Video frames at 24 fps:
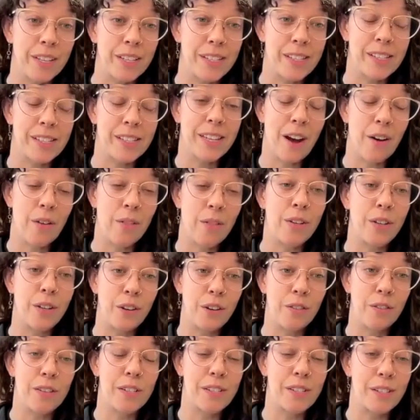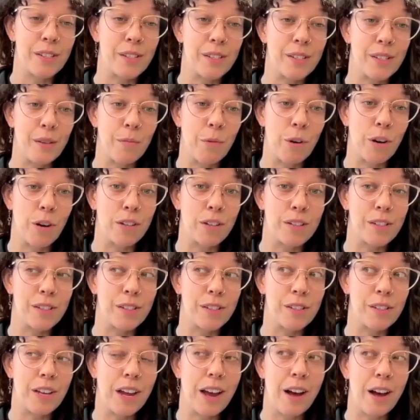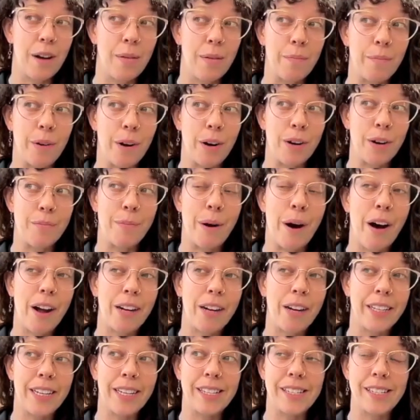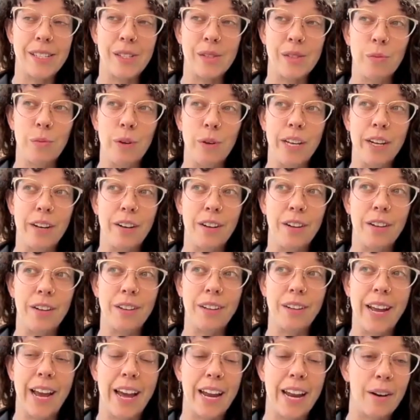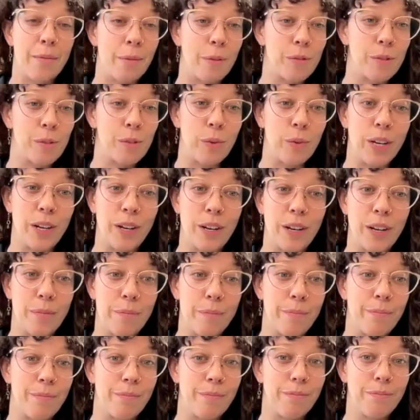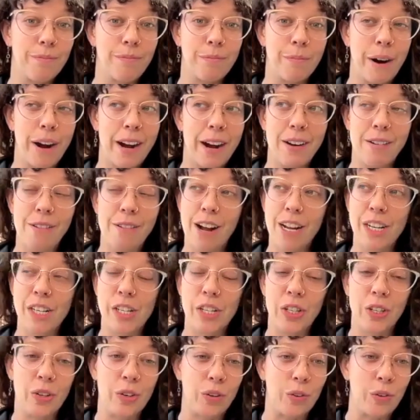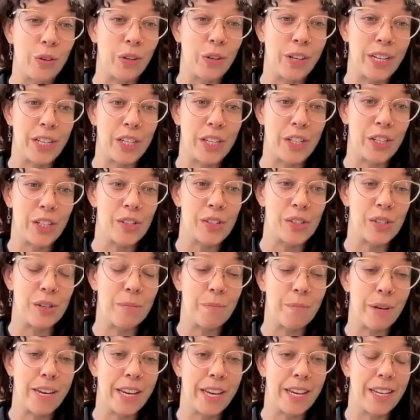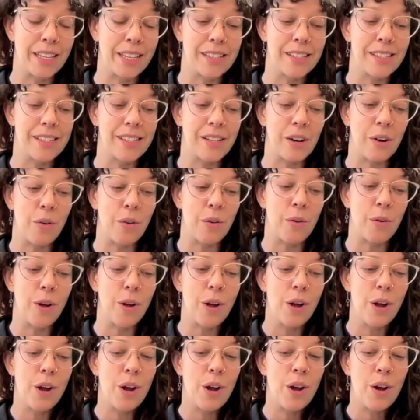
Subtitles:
This is how the nervous system works. Our bodies, we are animals, we are biological creatures and beings. So